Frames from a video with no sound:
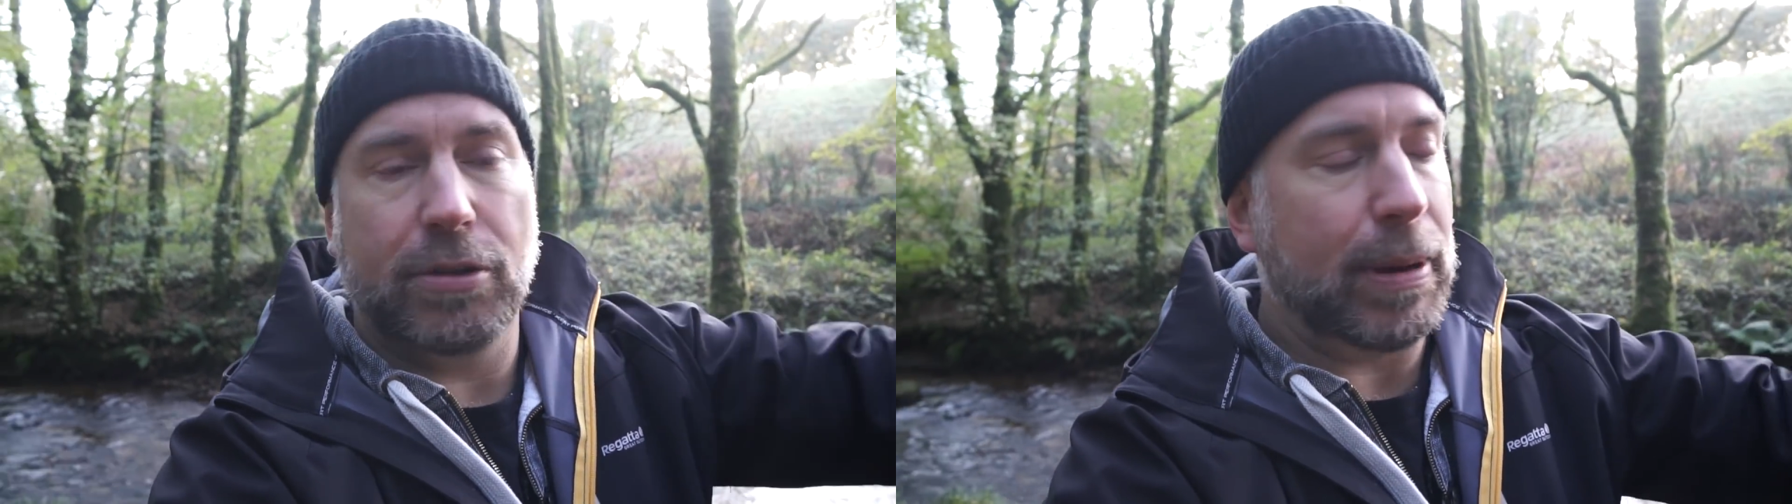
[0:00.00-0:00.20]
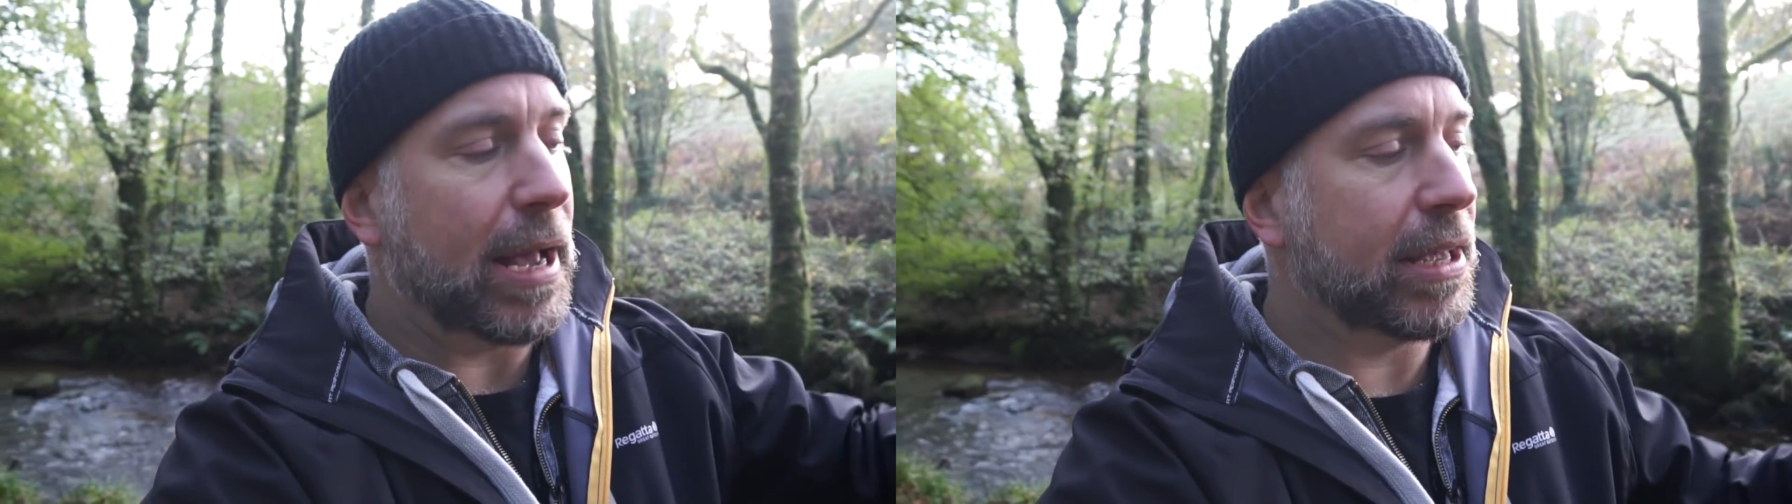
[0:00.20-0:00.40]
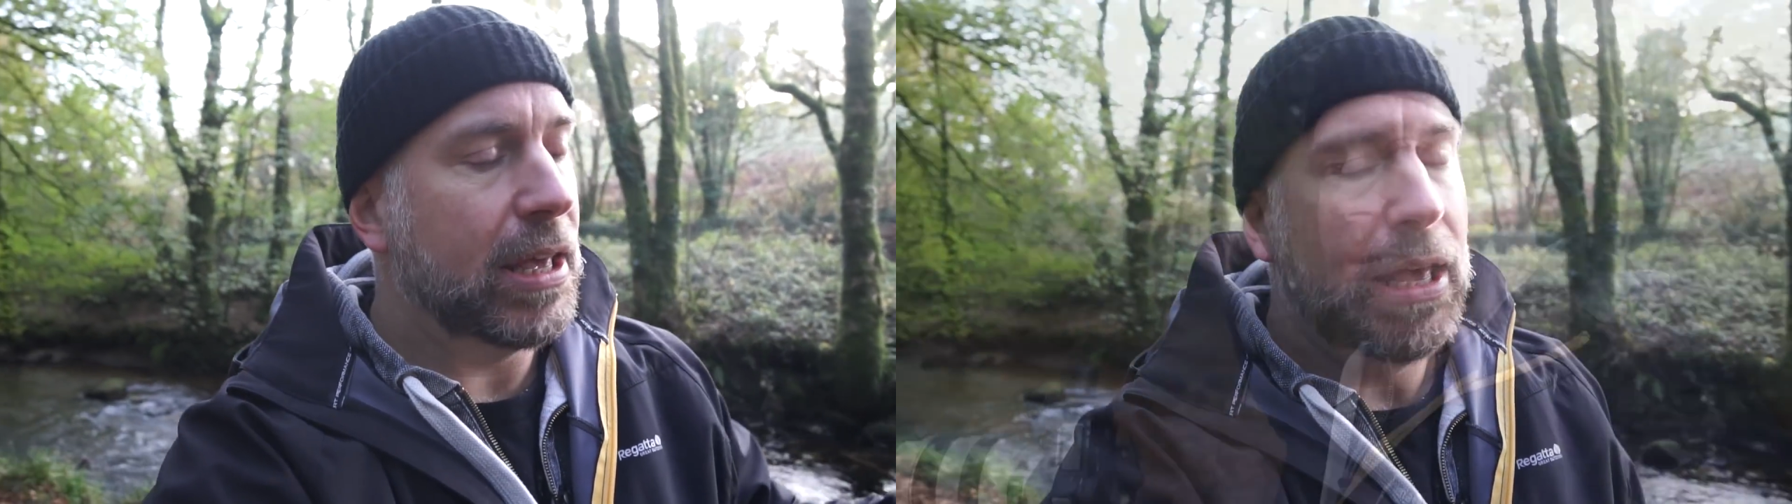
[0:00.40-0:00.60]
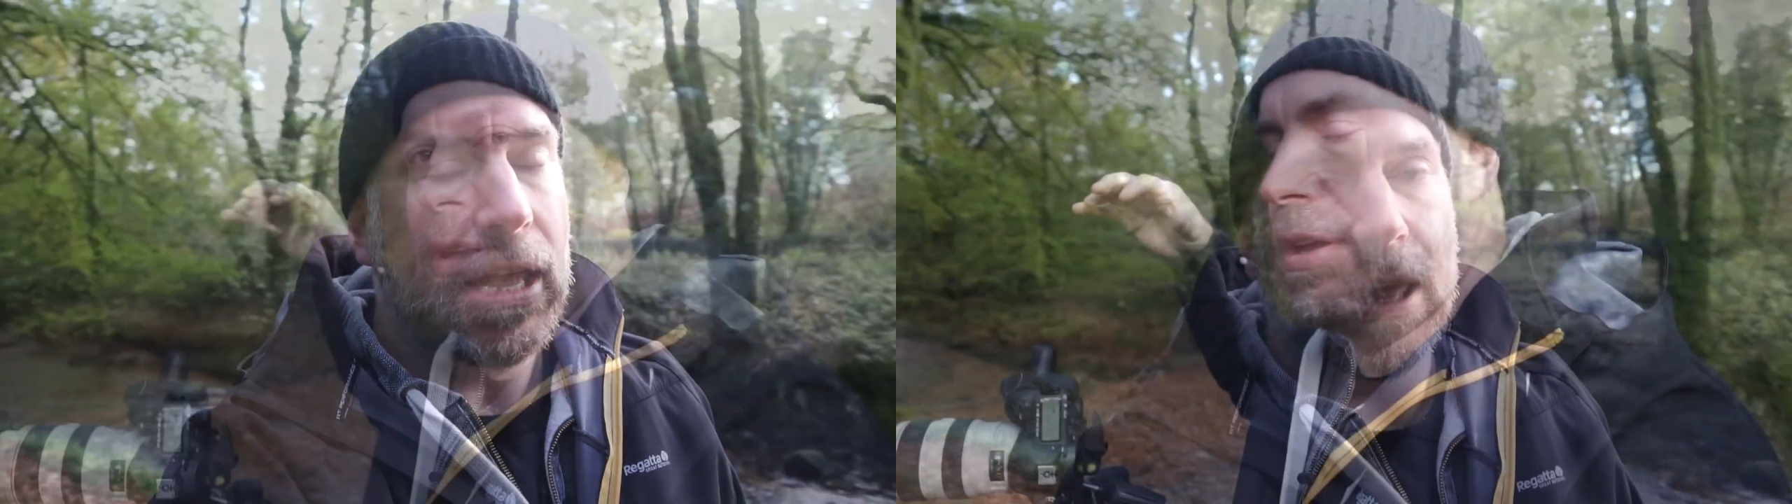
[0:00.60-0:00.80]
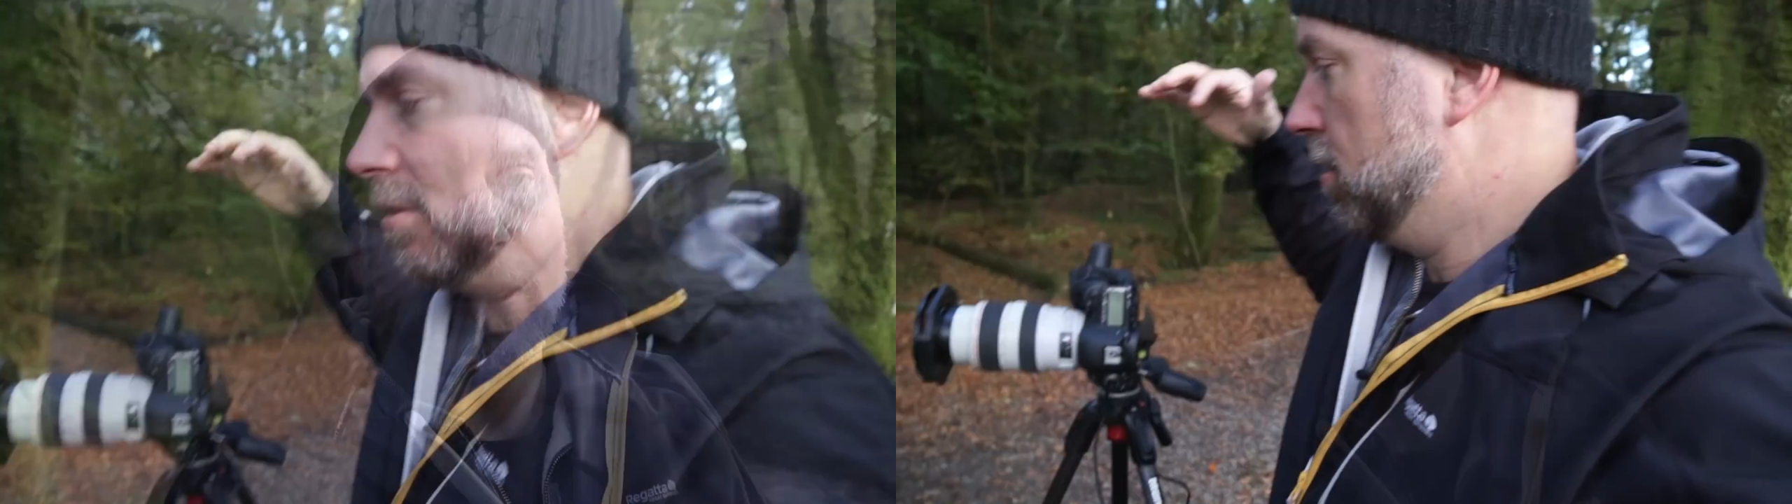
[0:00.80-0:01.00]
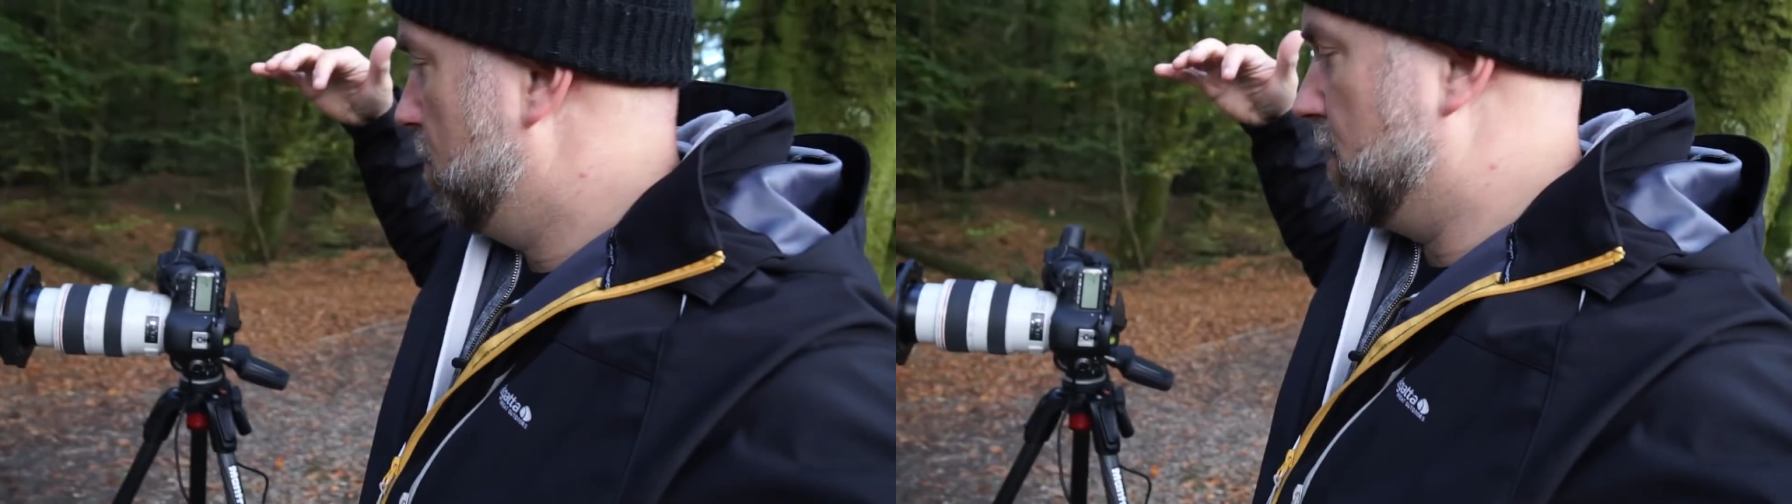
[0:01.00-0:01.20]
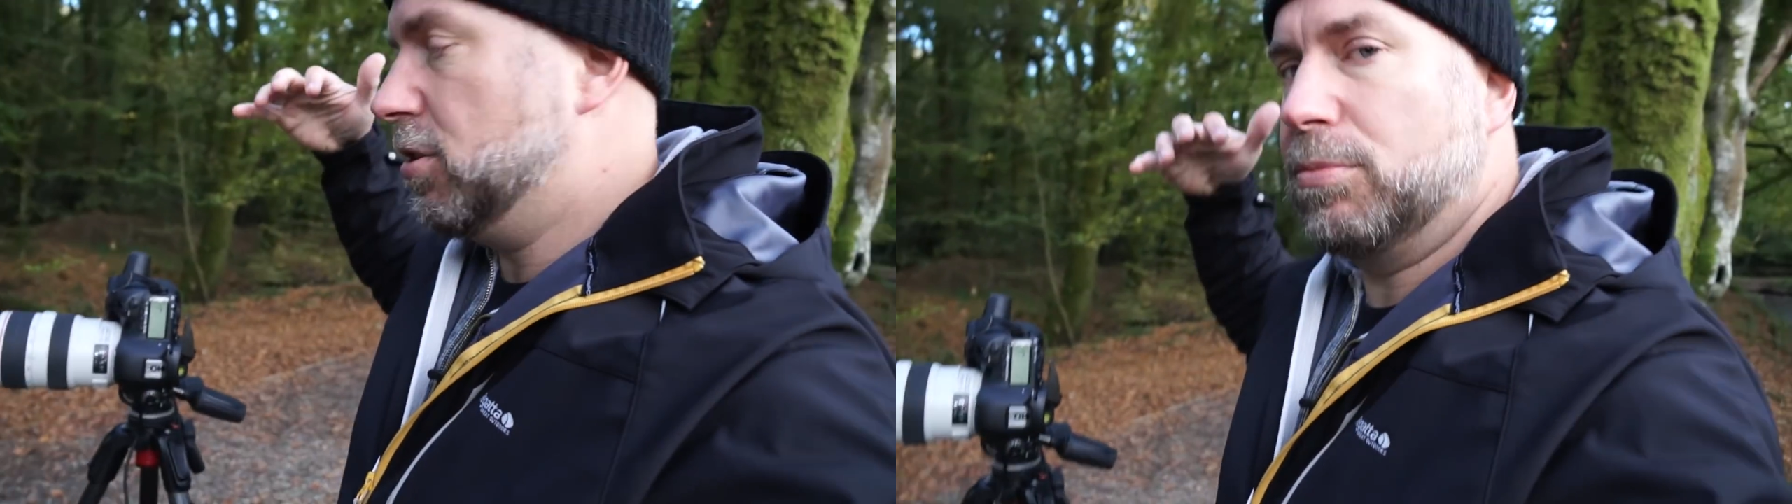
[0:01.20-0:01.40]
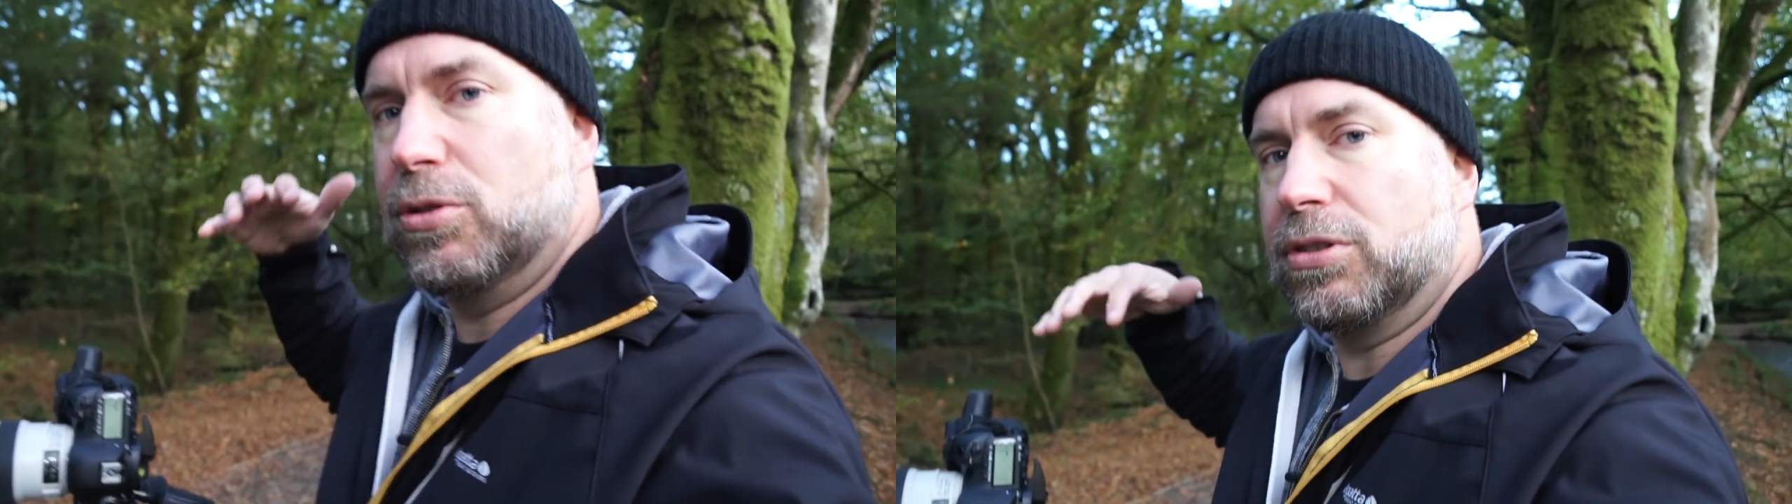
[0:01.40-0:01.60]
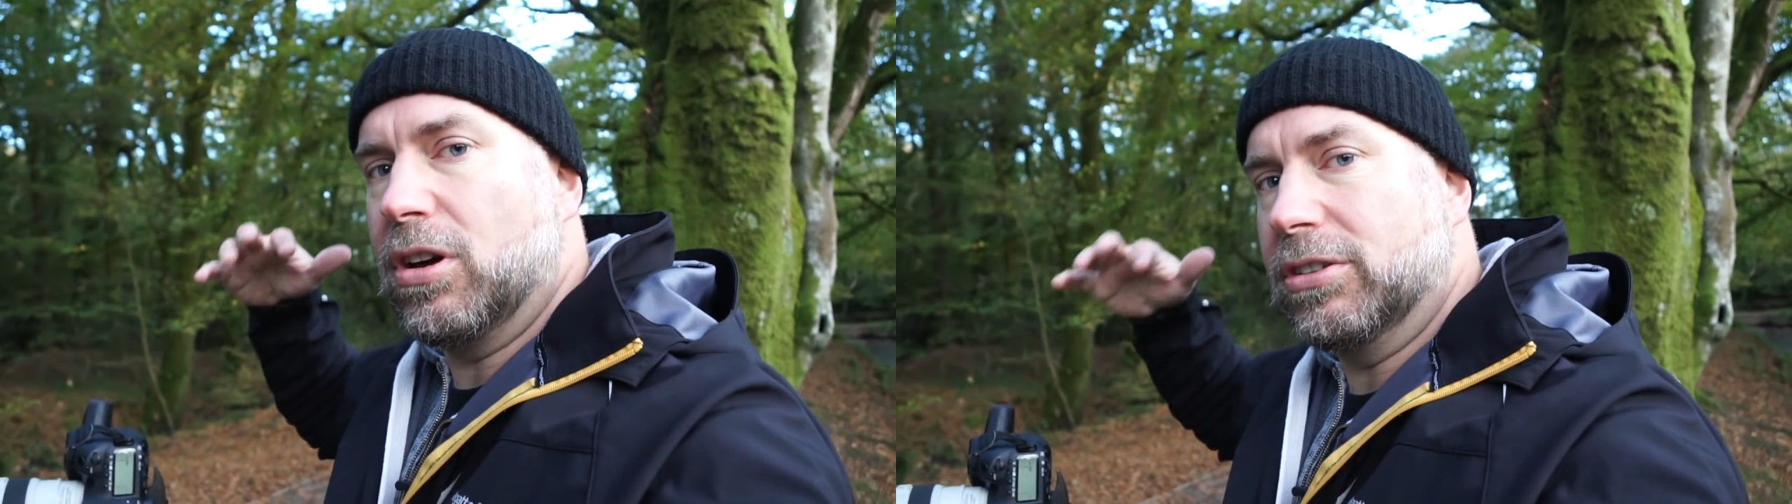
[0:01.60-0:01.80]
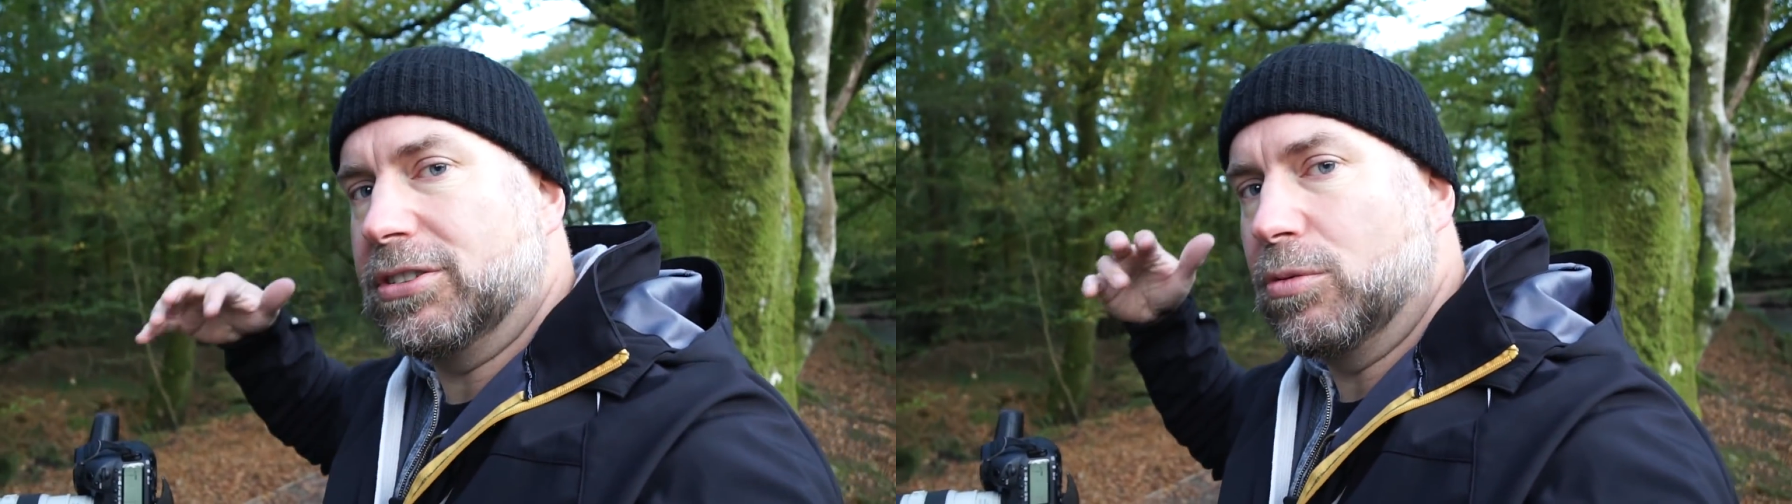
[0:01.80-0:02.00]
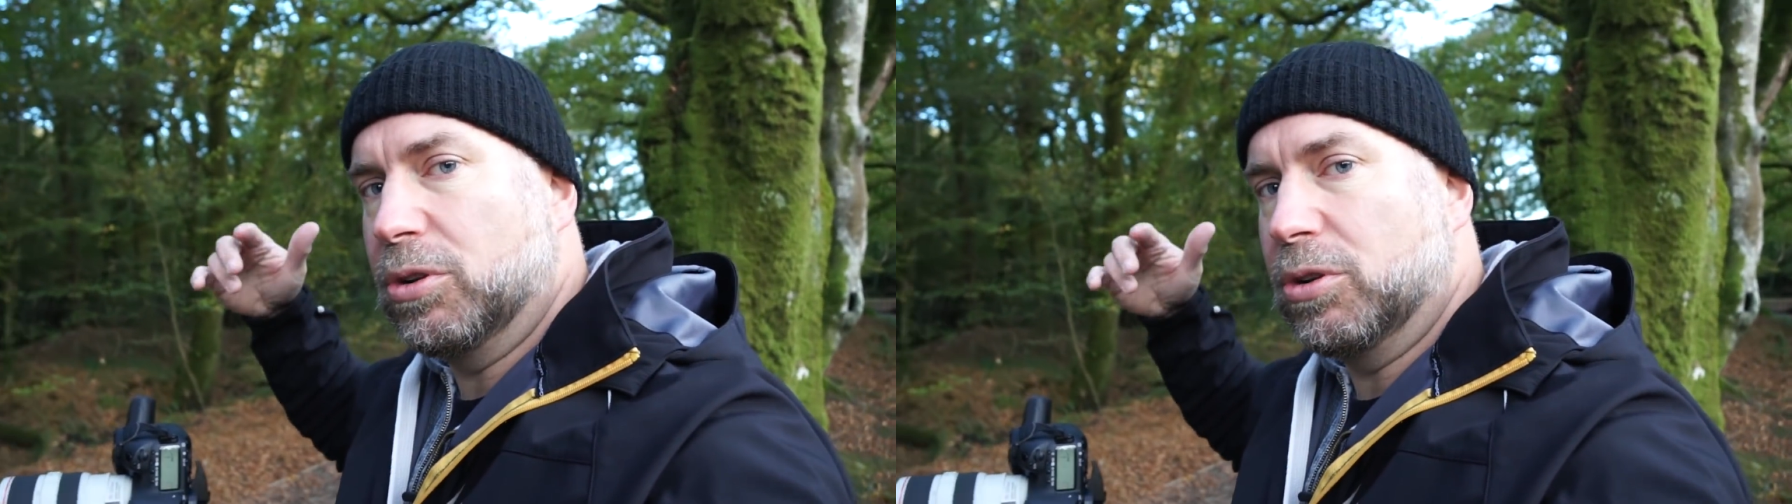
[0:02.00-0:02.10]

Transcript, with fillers: to the back, because I'm using ISO